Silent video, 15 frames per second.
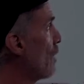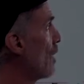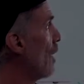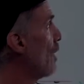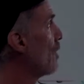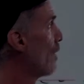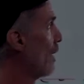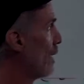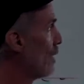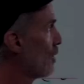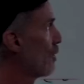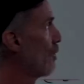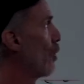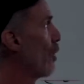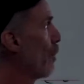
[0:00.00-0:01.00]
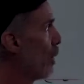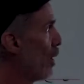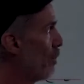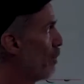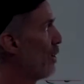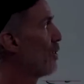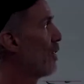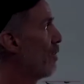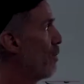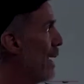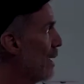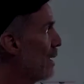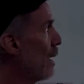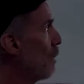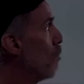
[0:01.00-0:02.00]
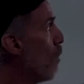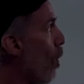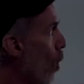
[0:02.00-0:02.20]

does this for the purpose of making